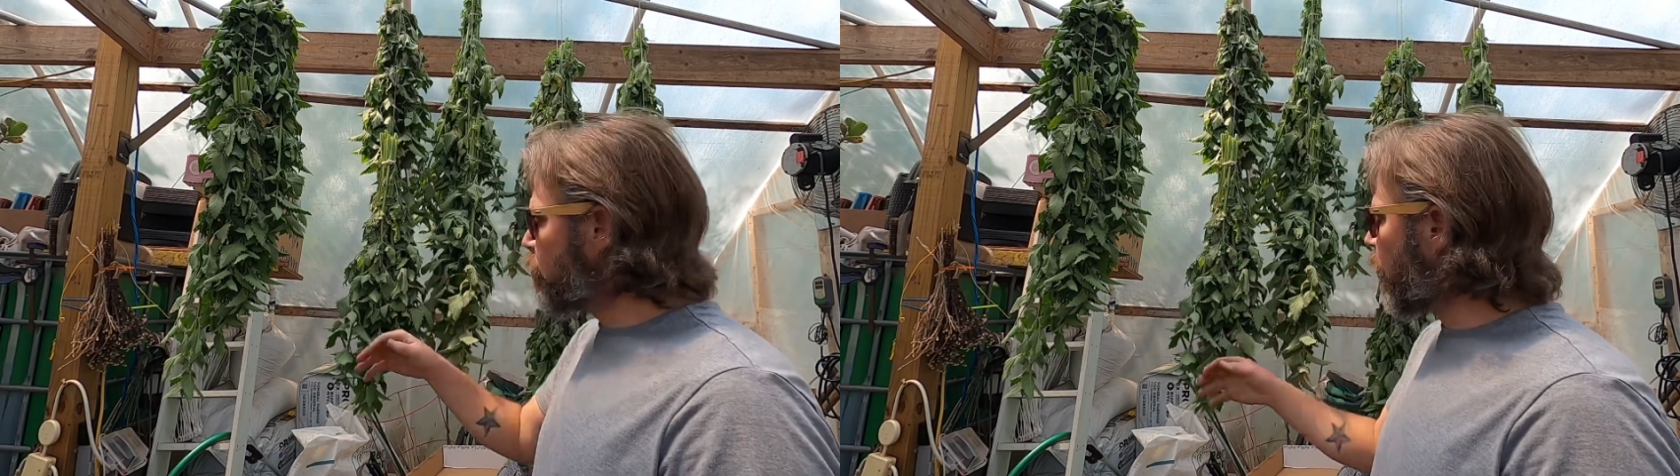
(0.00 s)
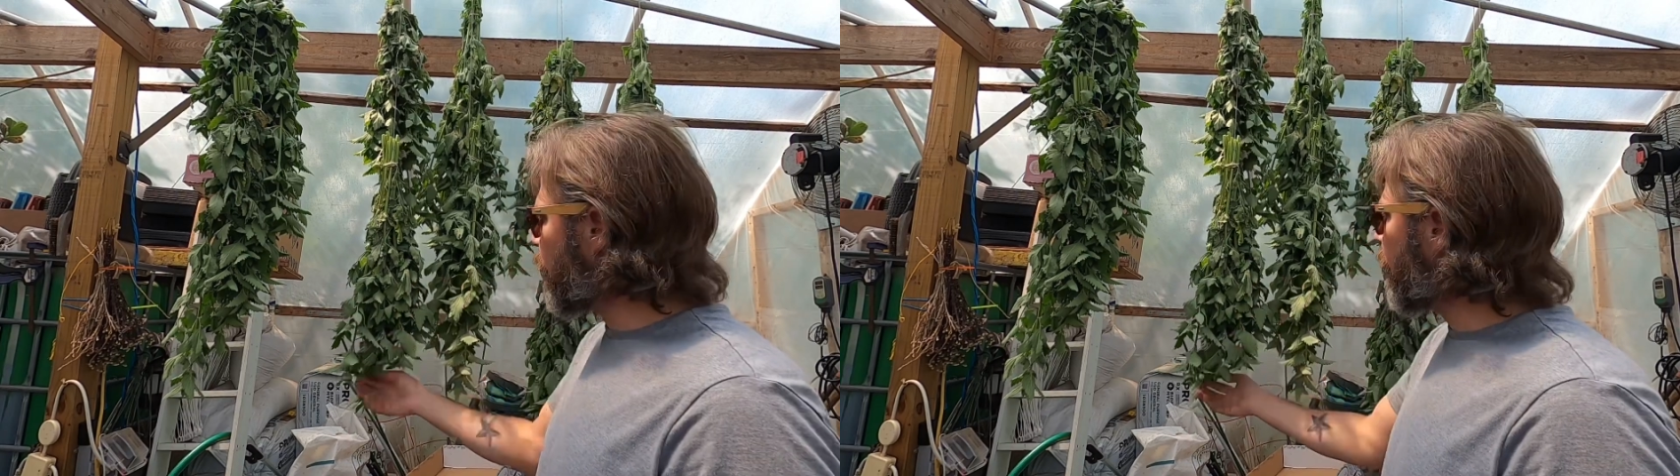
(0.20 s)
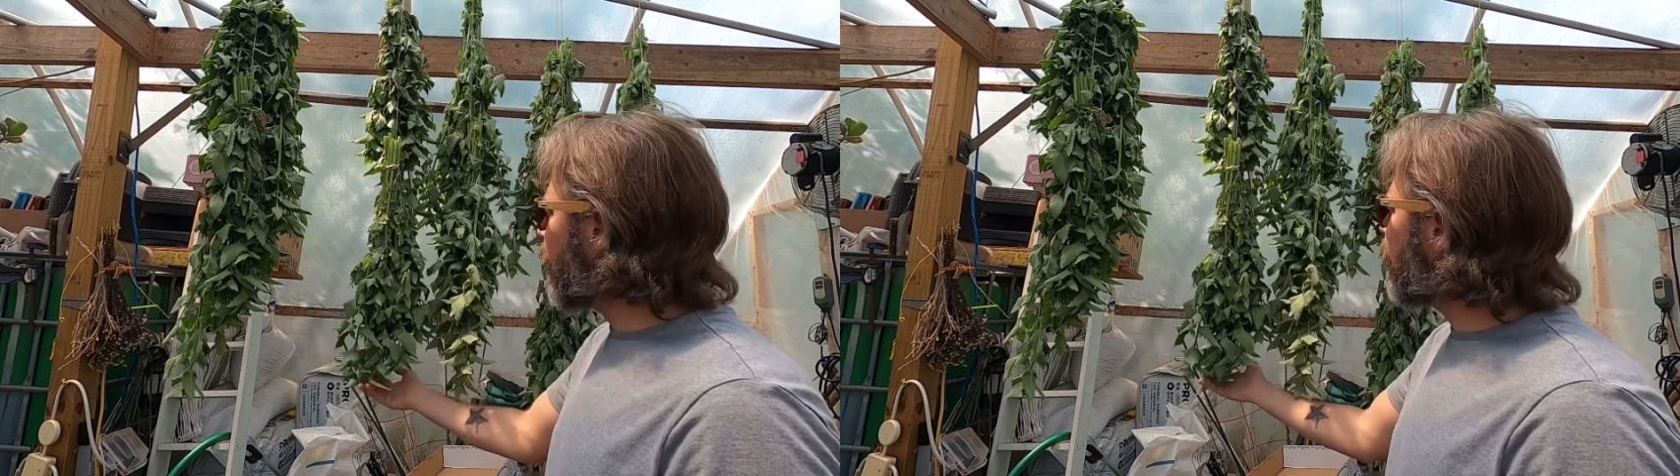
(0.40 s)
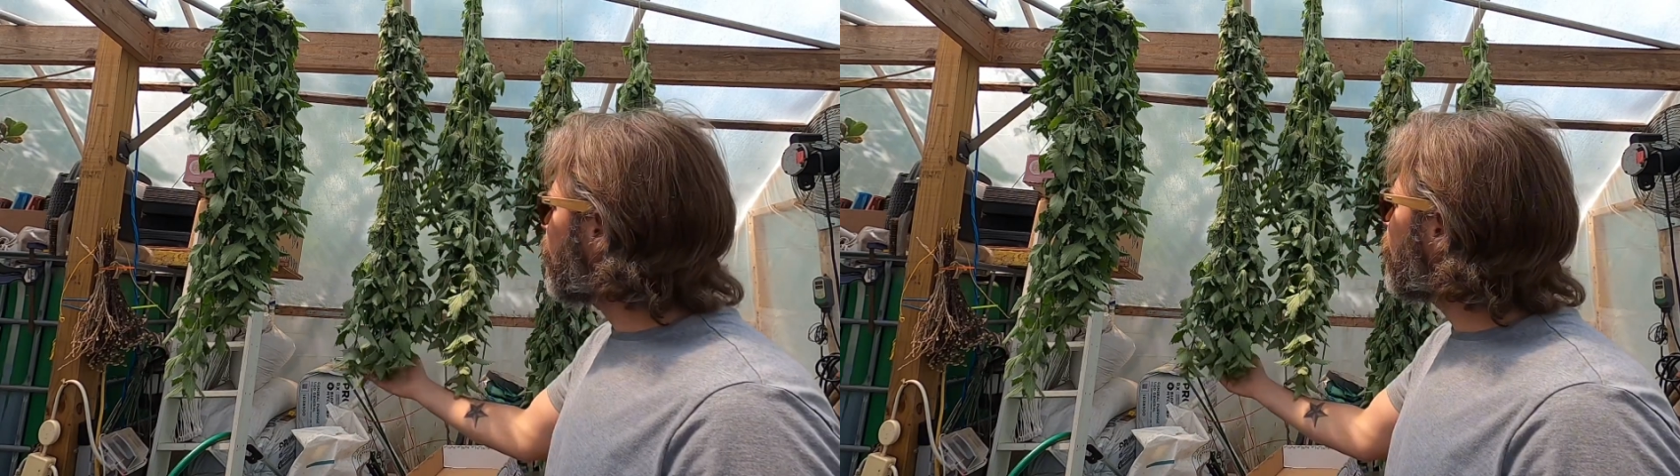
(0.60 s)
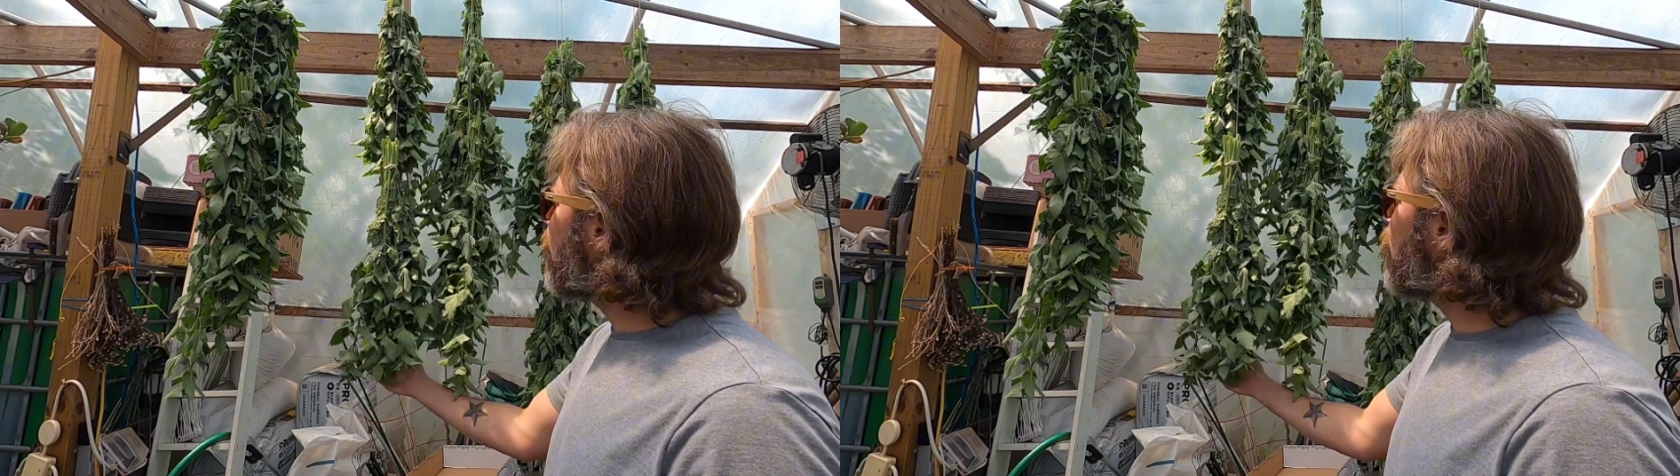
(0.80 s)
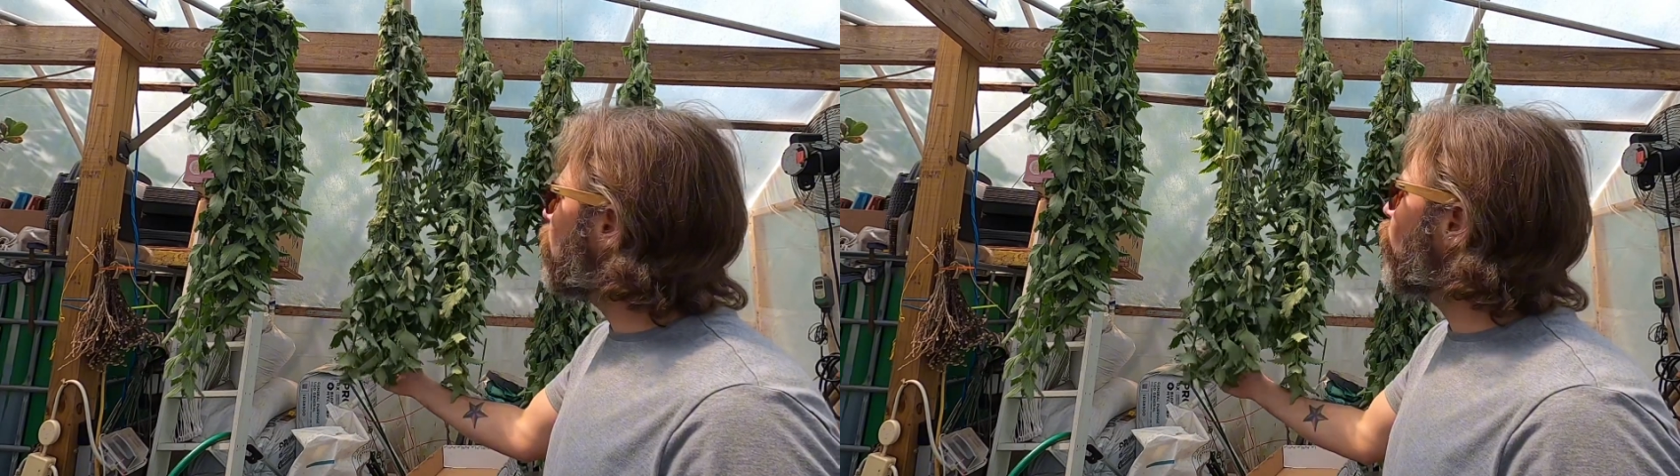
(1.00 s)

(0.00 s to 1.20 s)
try to get the